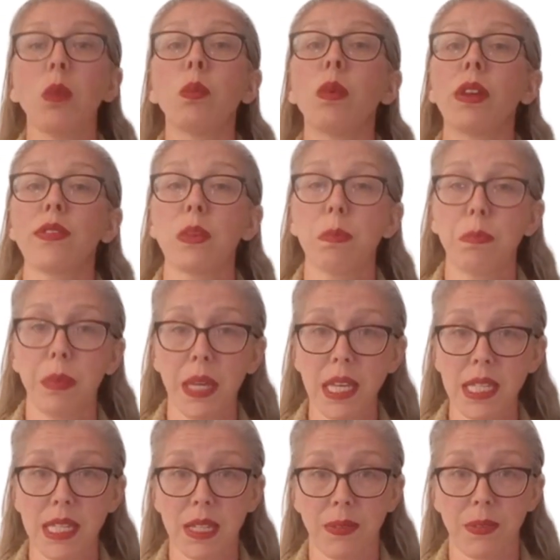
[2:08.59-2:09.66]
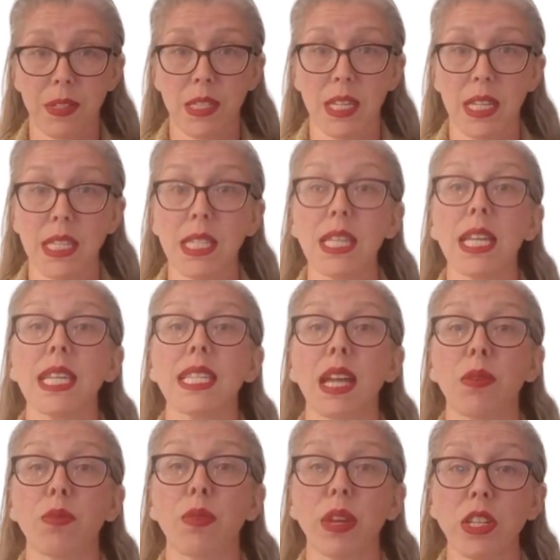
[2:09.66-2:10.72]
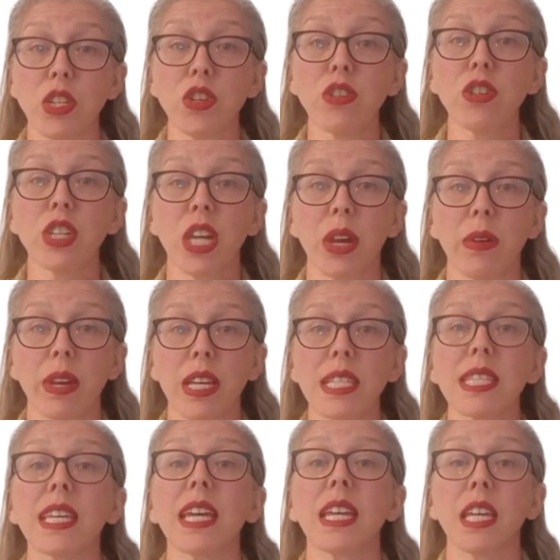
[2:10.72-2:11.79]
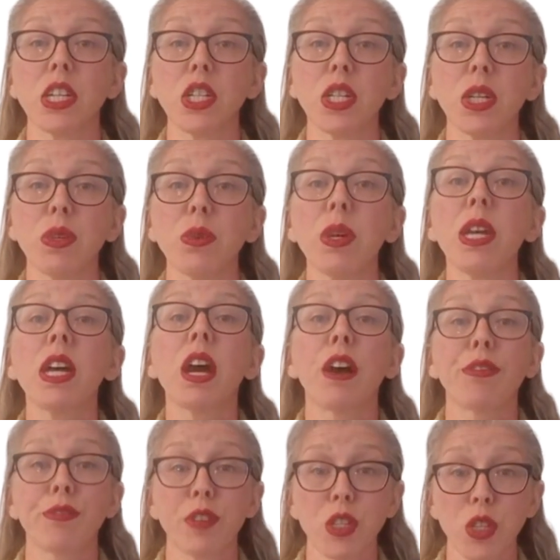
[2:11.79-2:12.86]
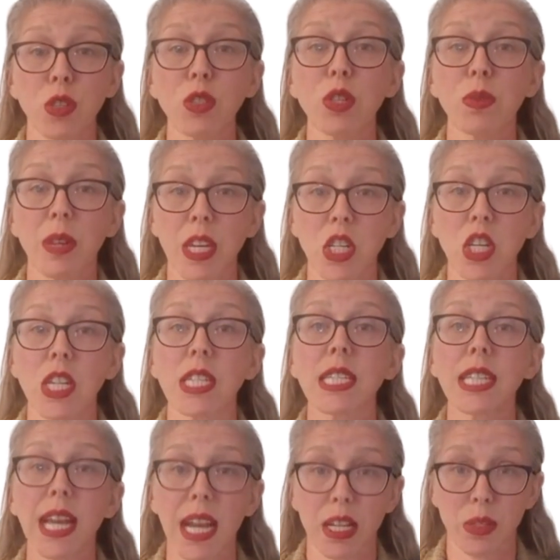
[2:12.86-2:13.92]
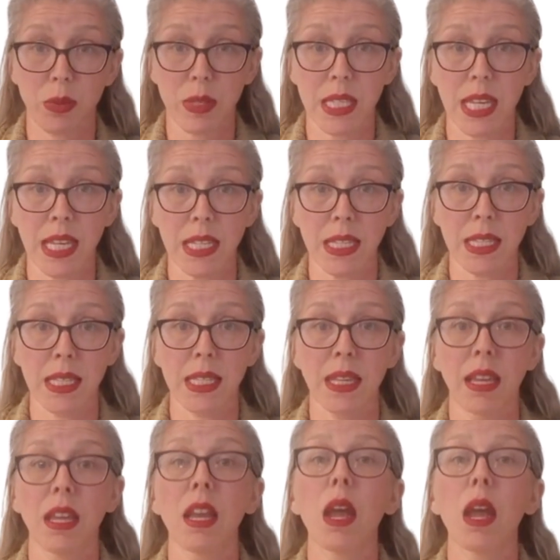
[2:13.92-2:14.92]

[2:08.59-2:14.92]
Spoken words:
One of the biggest differences is that registered charities can issue official donation tax receipts.